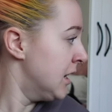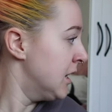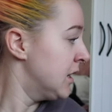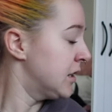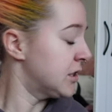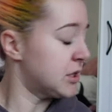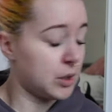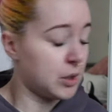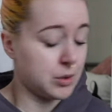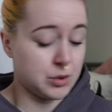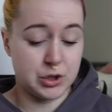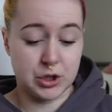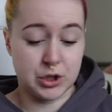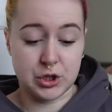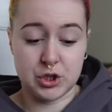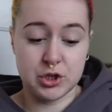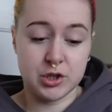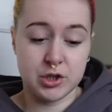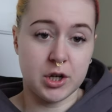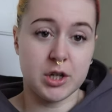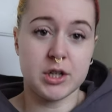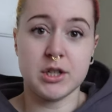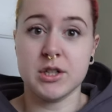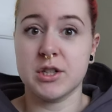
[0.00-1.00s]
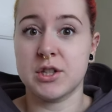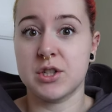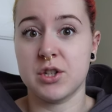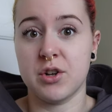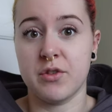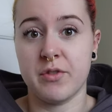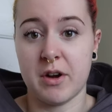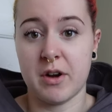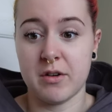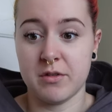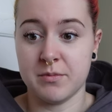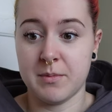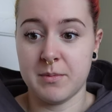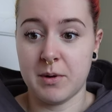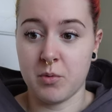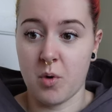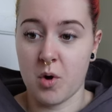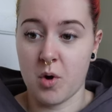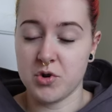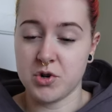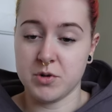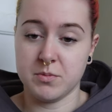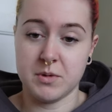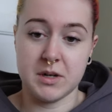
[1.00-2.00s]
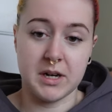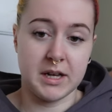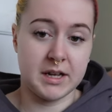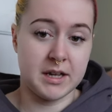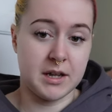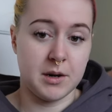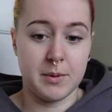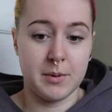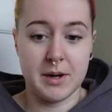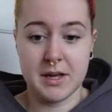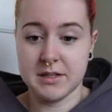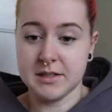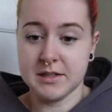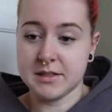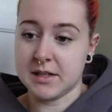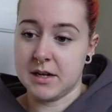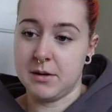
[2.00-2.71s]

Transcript: so I was just chucking stuff out of my wardrobe and like, can I wear this?